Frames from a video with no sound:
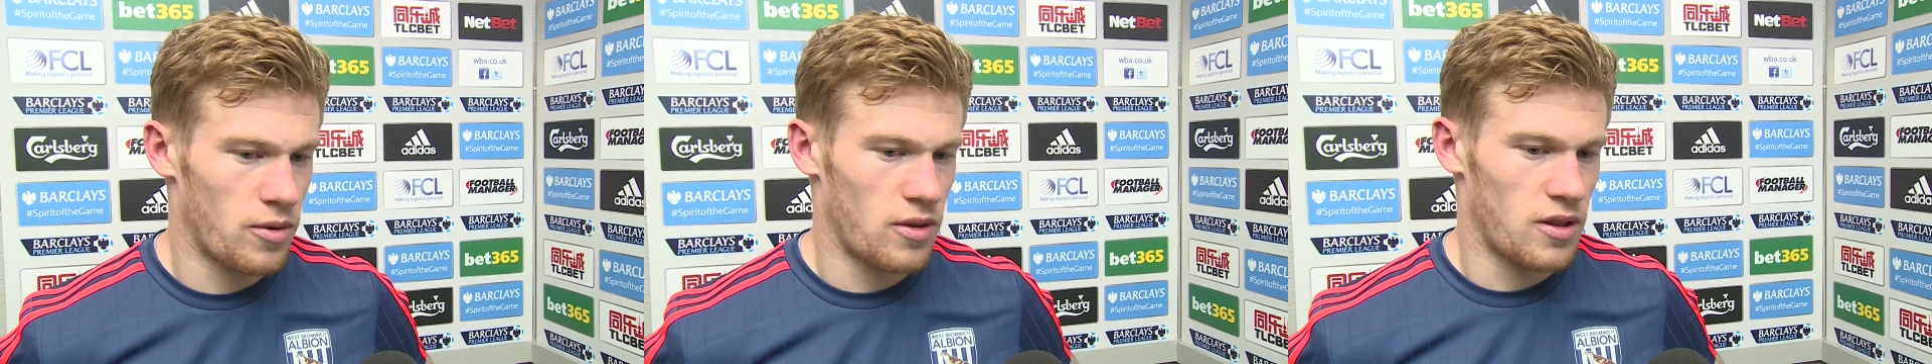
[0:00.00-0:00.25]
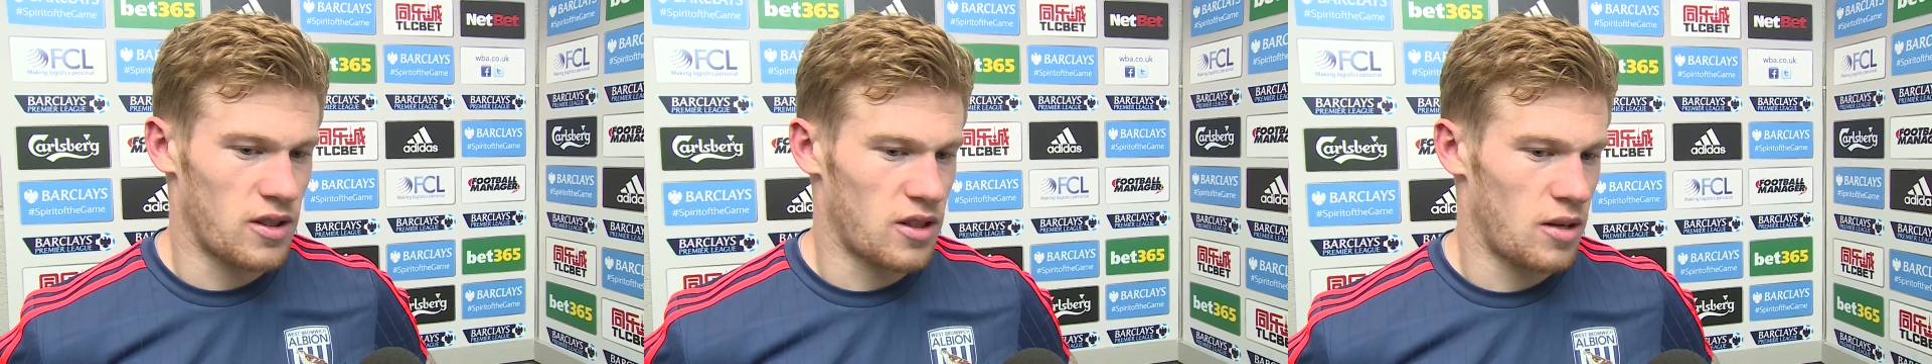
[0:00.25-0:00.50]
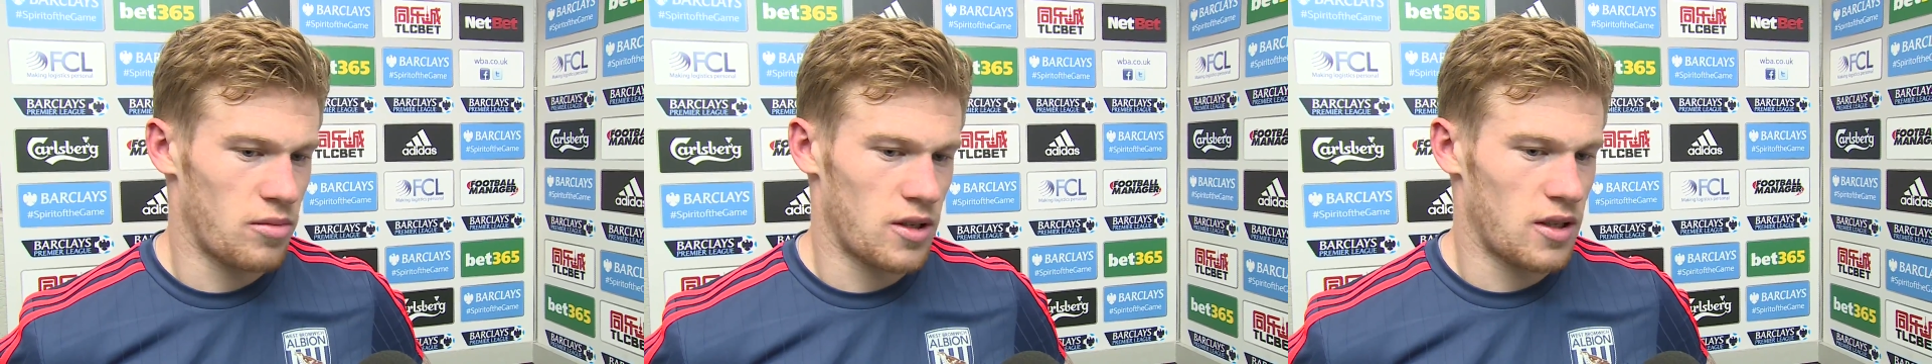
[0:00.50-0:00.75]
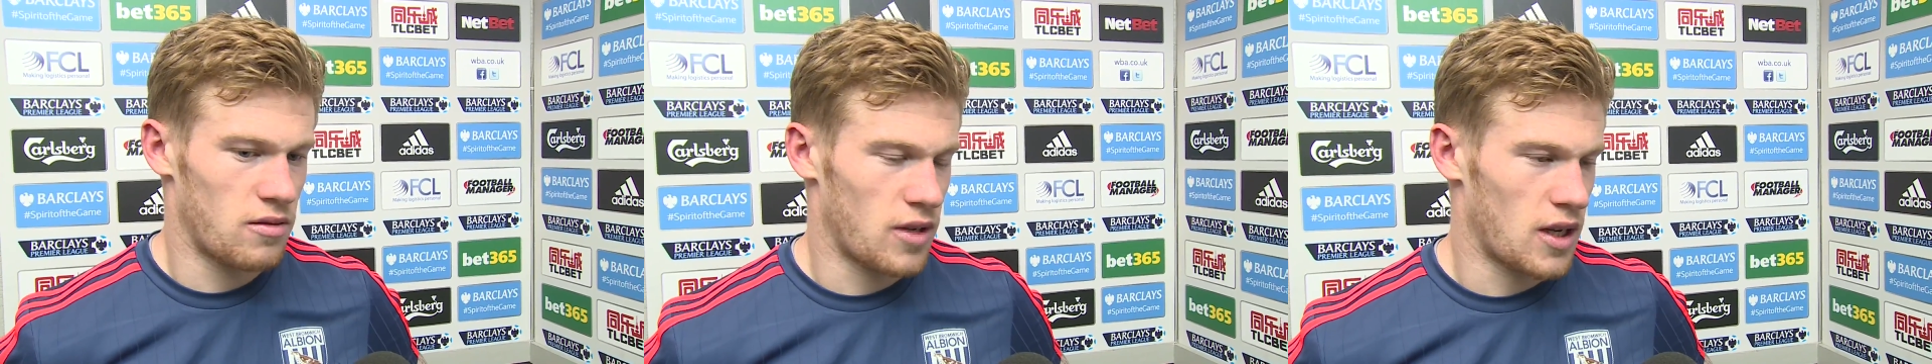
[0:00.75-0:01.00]
but in the same
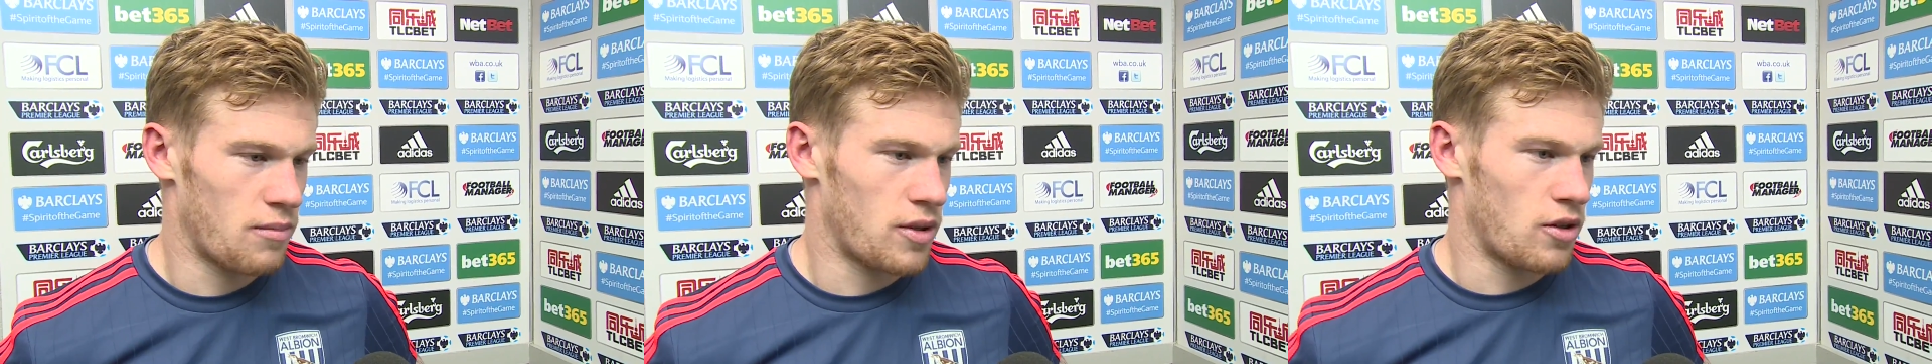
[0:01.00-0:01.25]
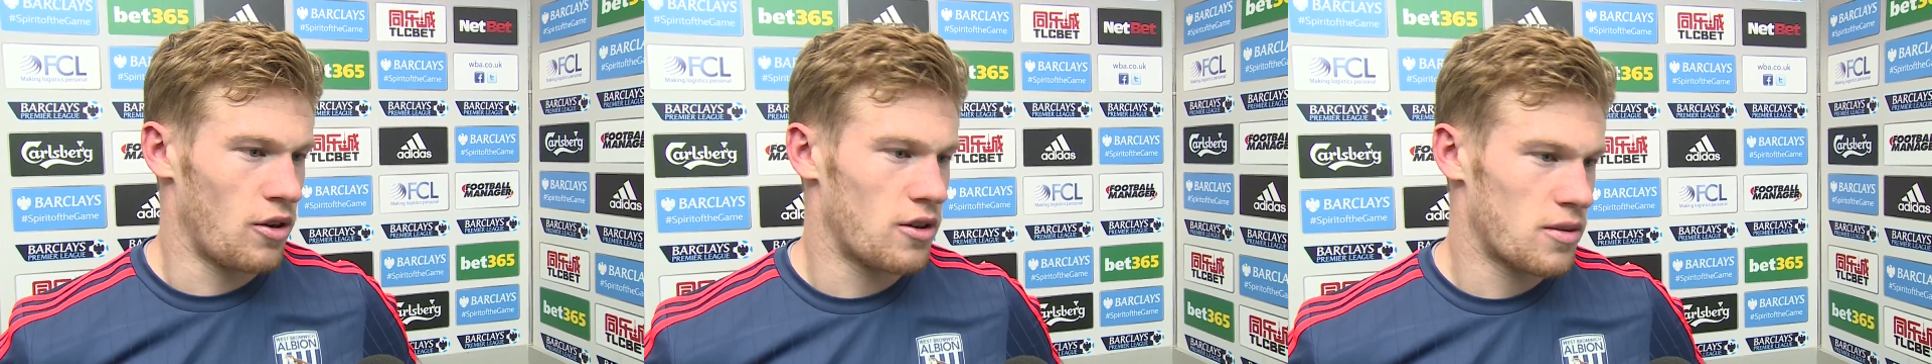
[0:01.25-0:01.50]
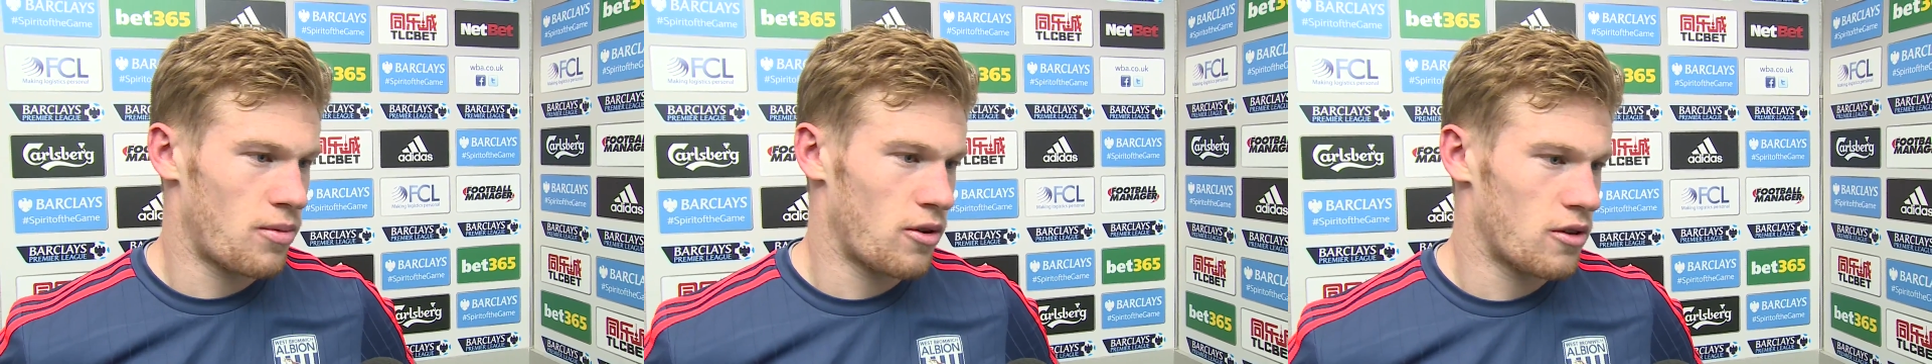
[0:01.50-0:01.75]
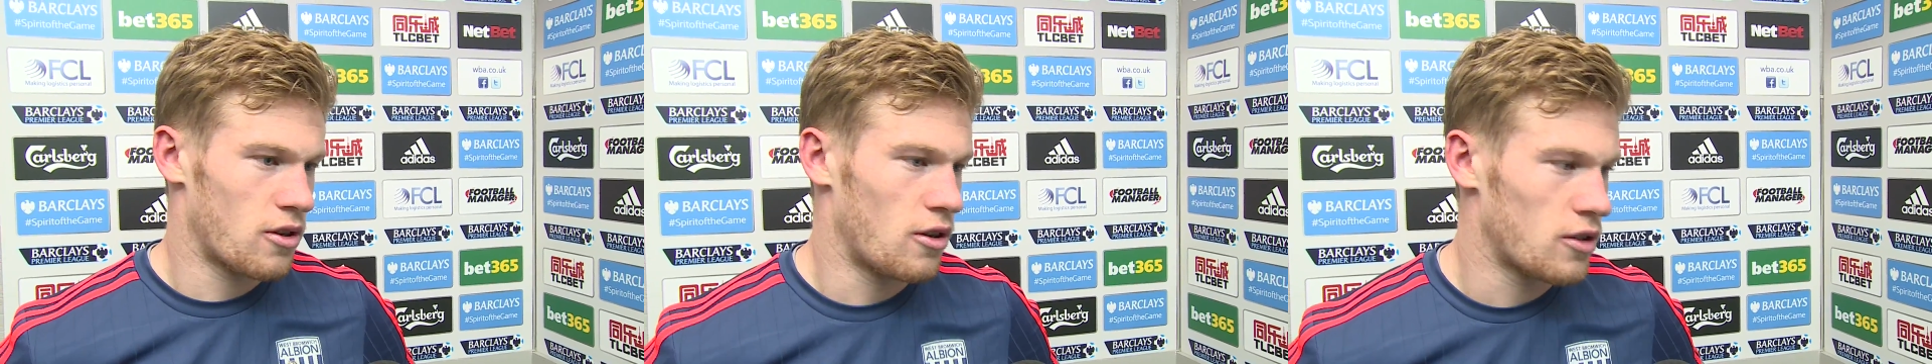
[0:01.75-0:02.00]
sense, we can't be too
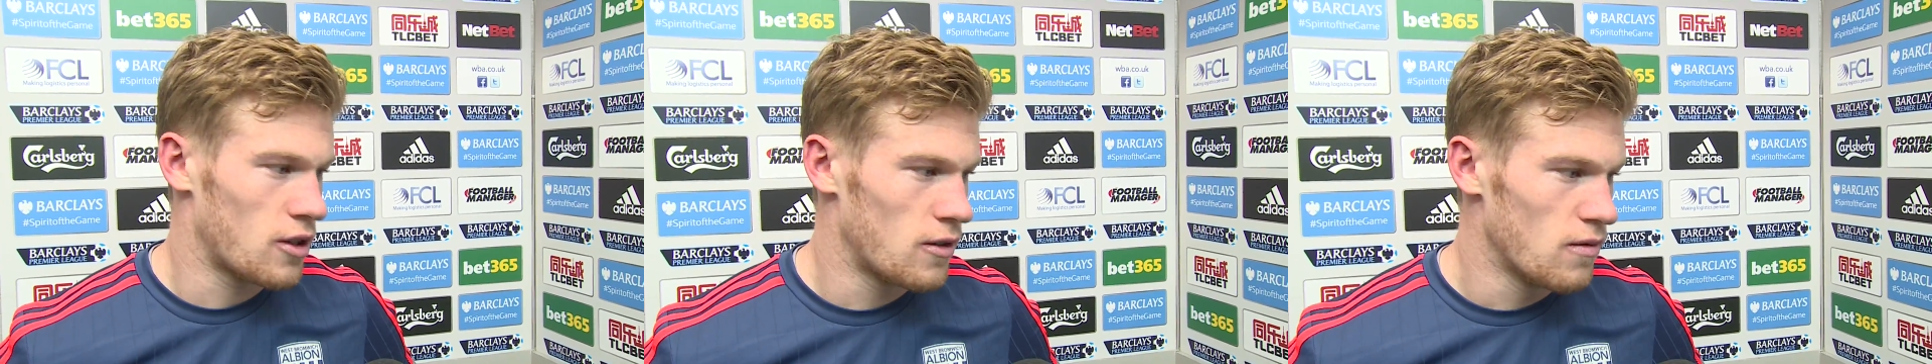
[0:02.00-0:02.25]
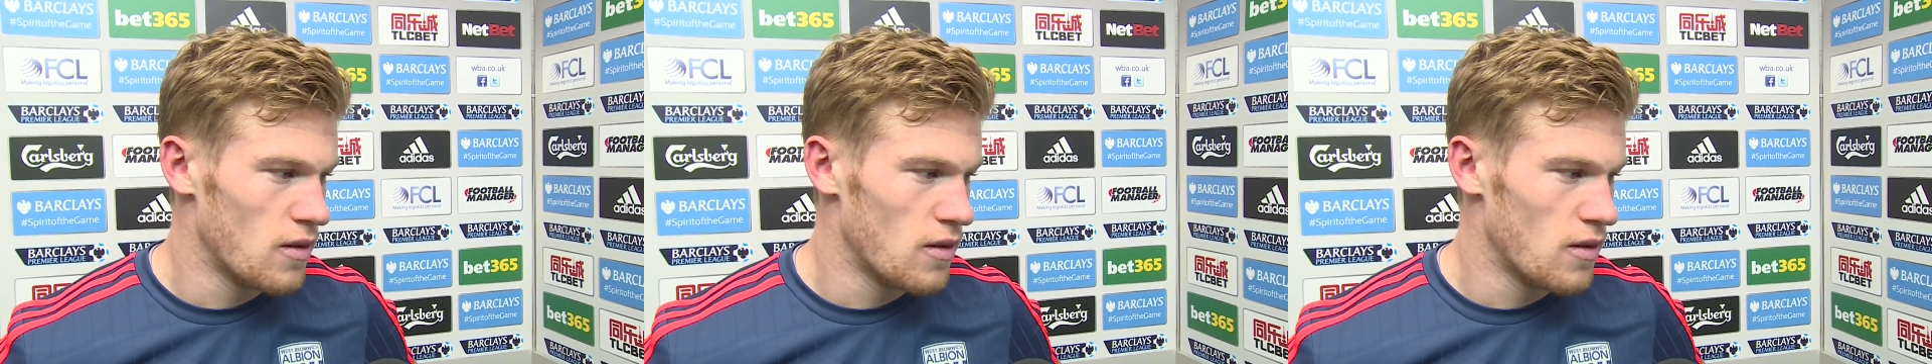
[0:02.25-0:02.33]
disappointed because